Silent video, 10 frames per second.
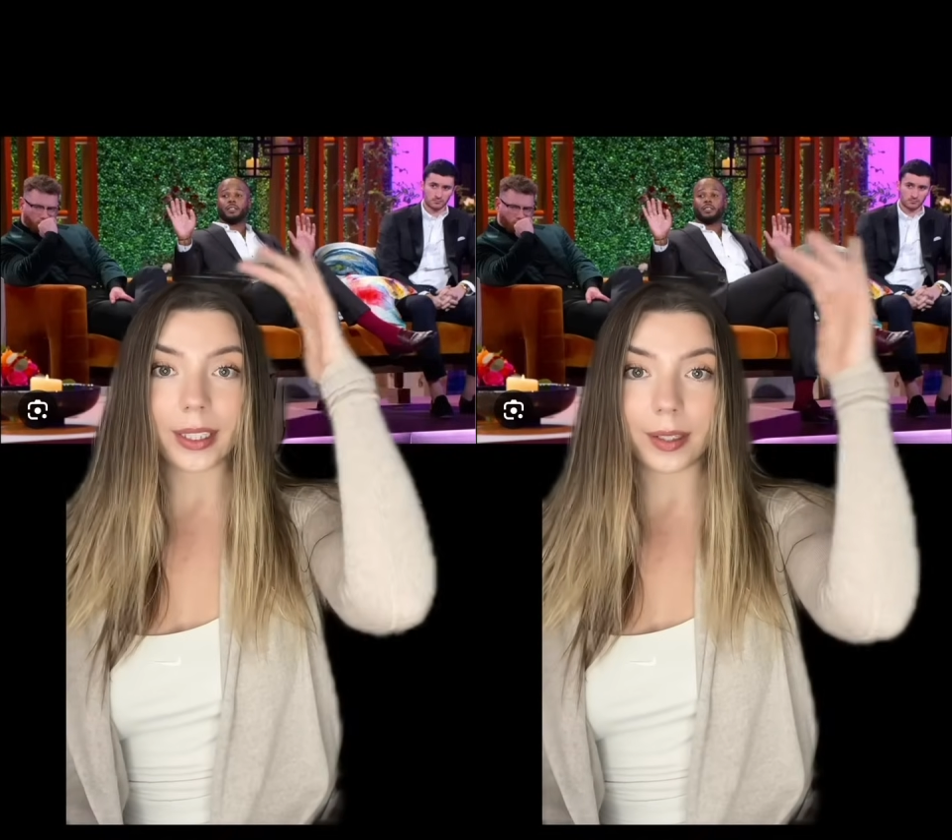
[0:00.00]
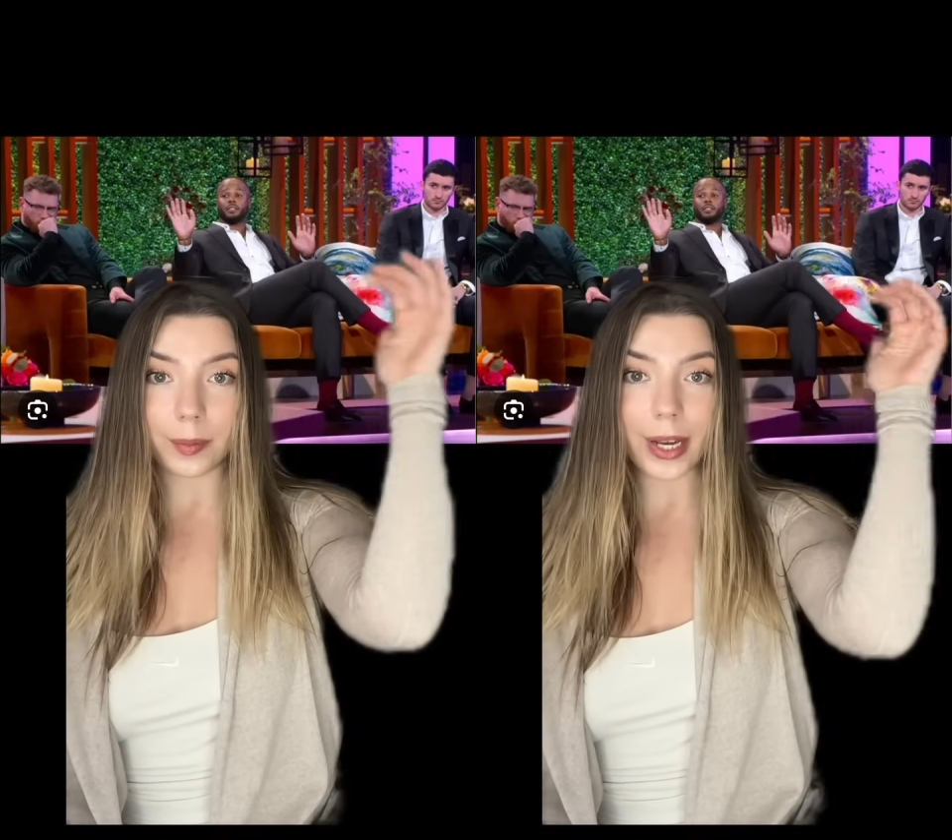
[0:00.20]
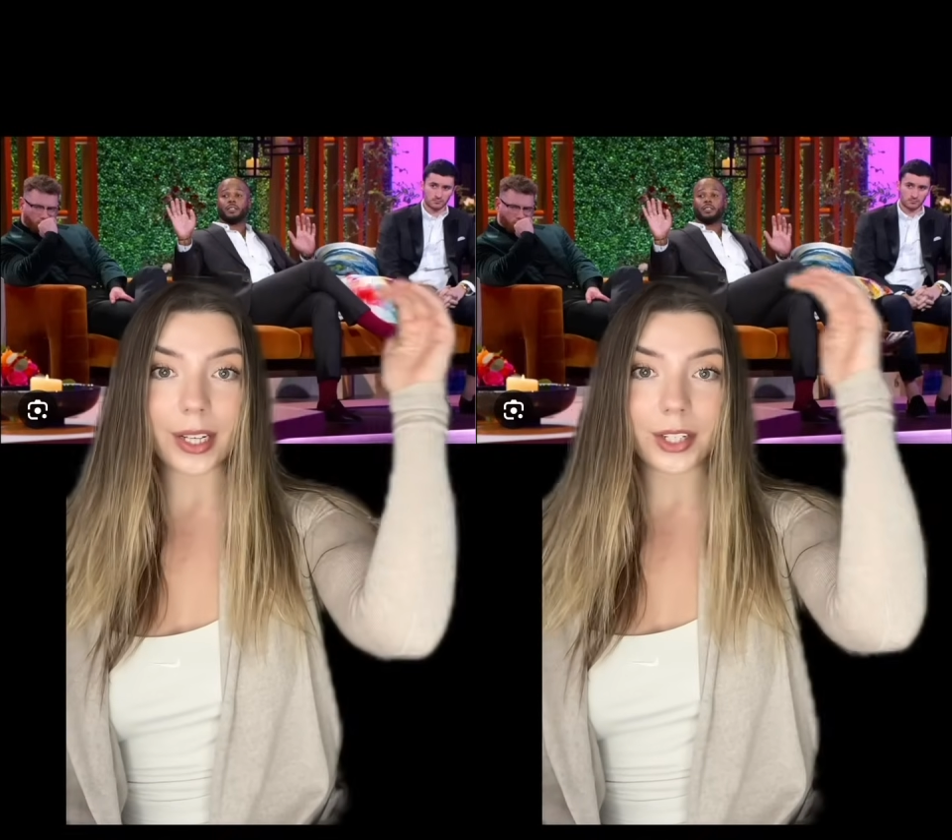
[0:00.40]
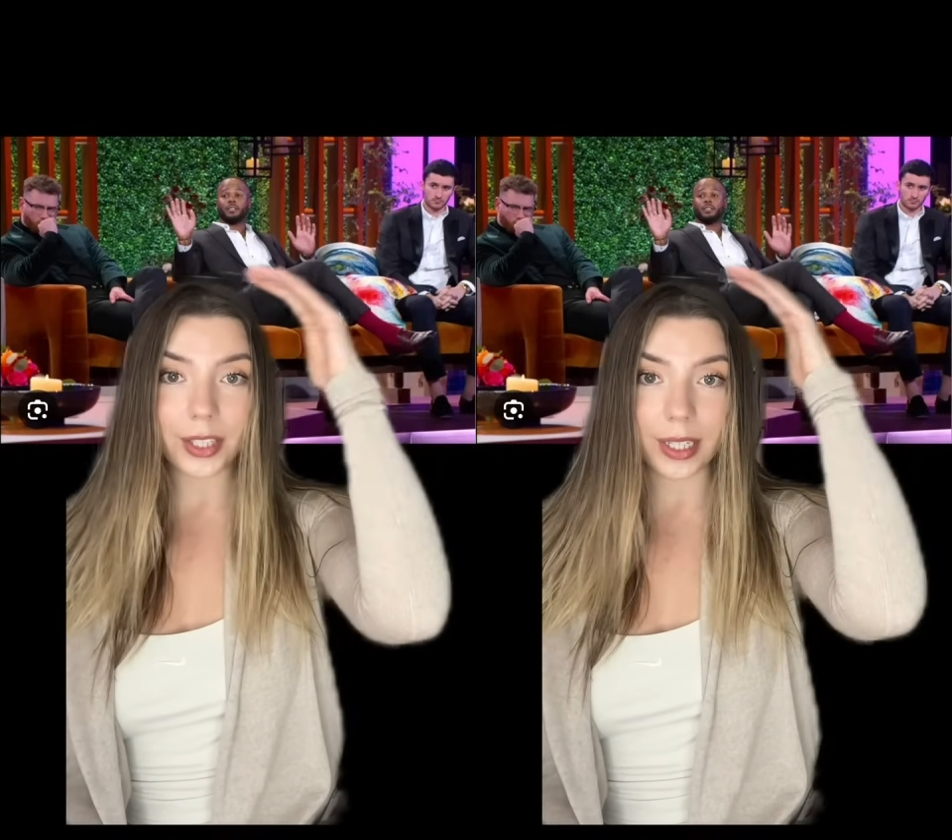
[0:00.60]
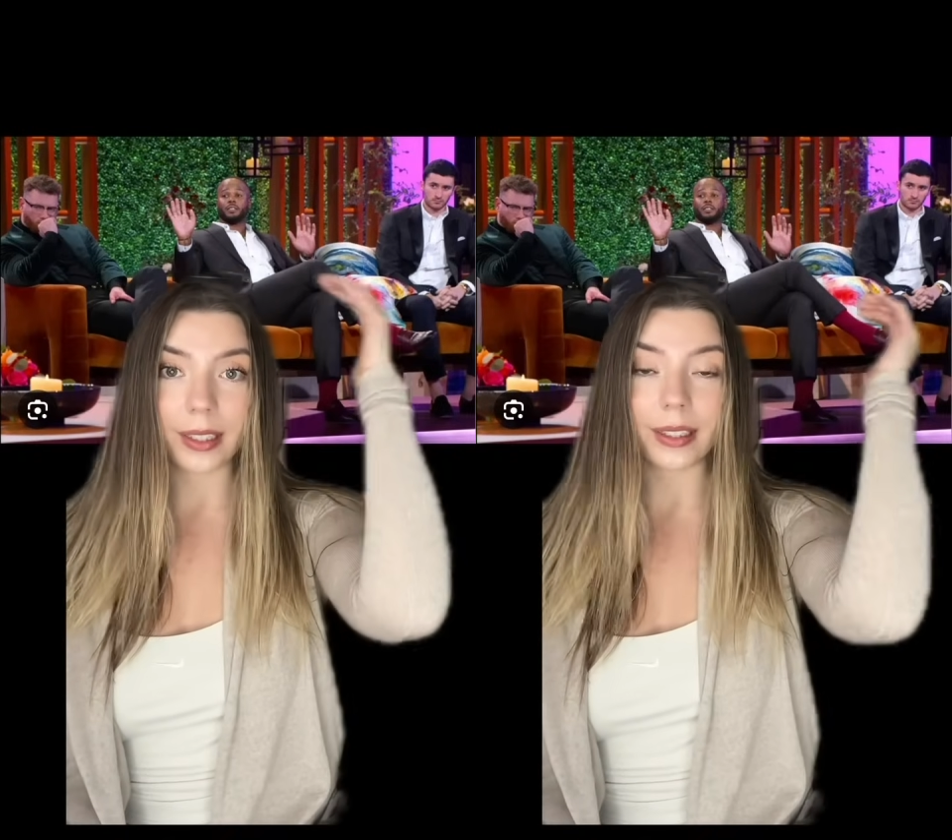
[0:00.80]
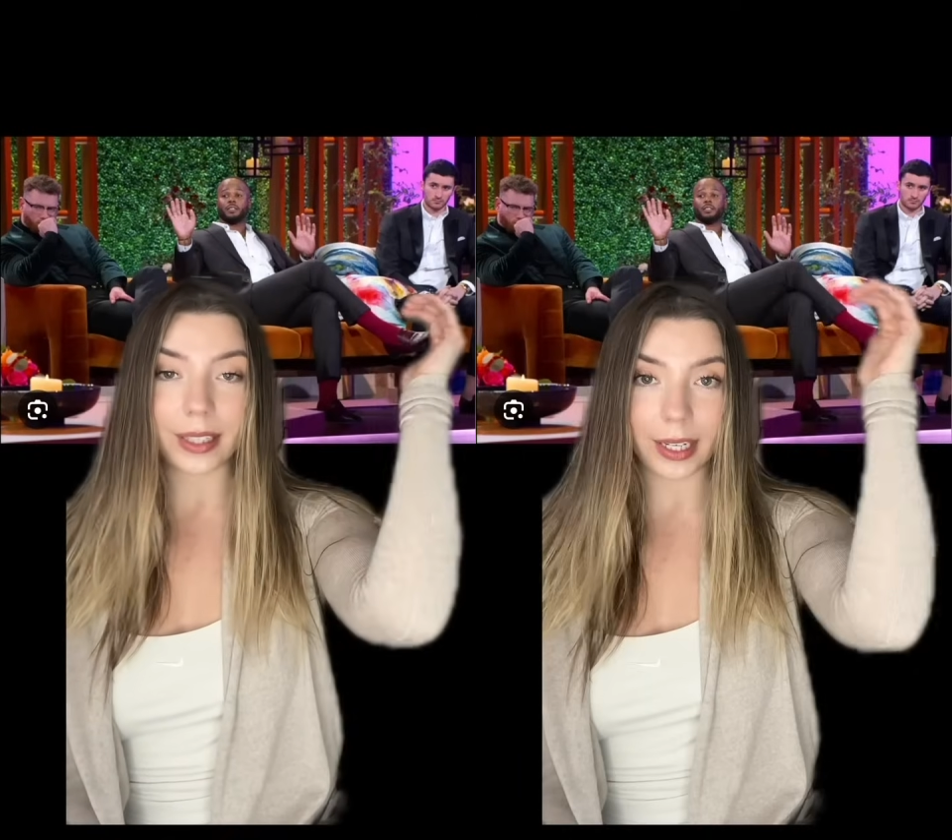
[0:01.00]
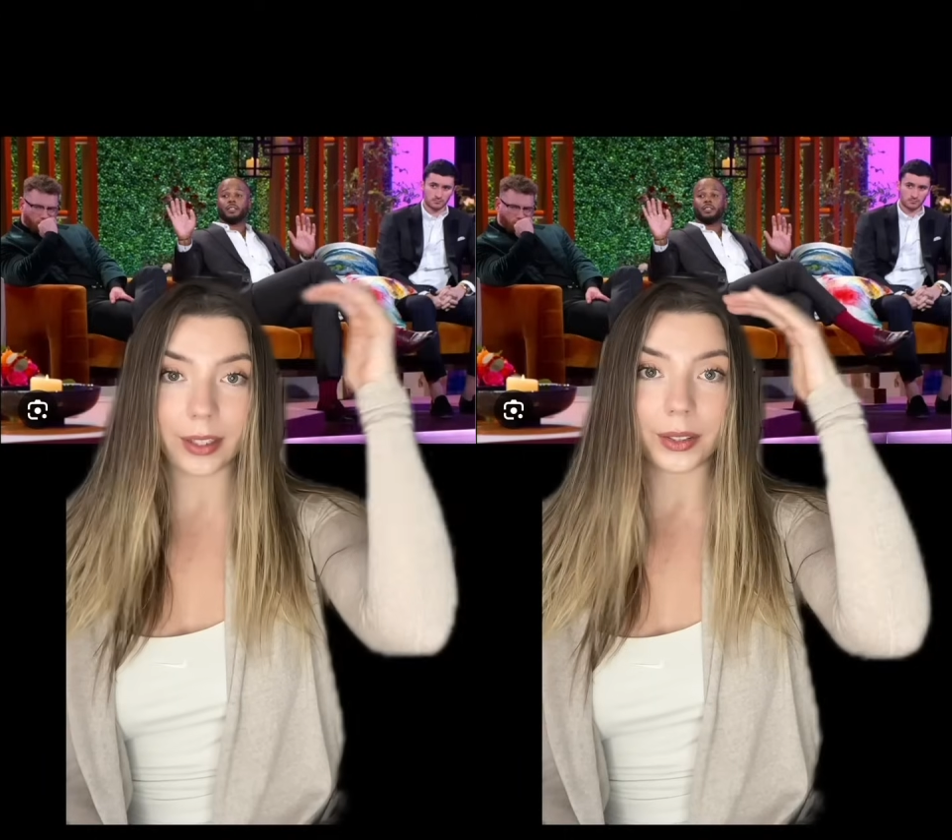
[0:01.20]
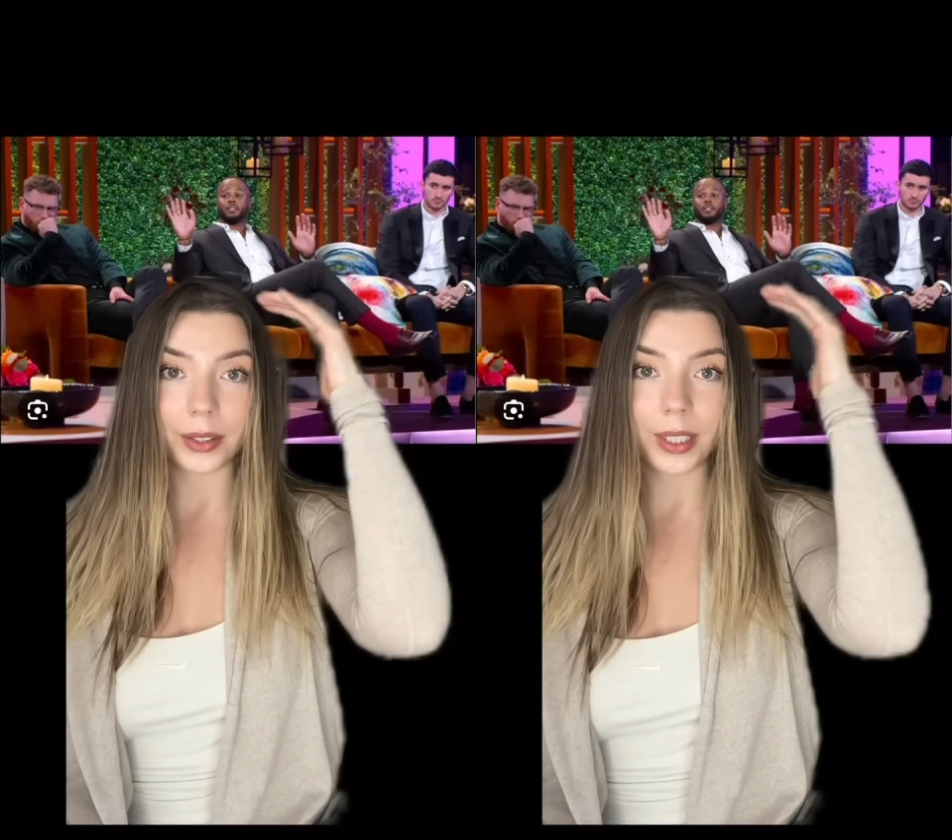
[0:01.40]
enmeshed and
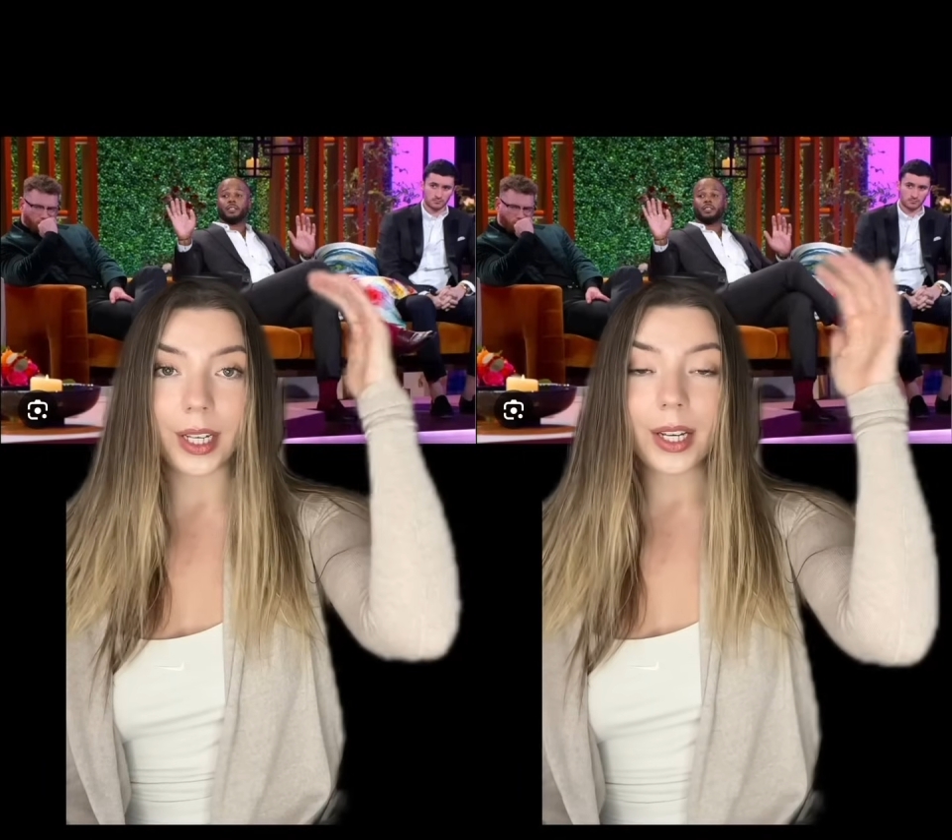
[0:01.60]
entangled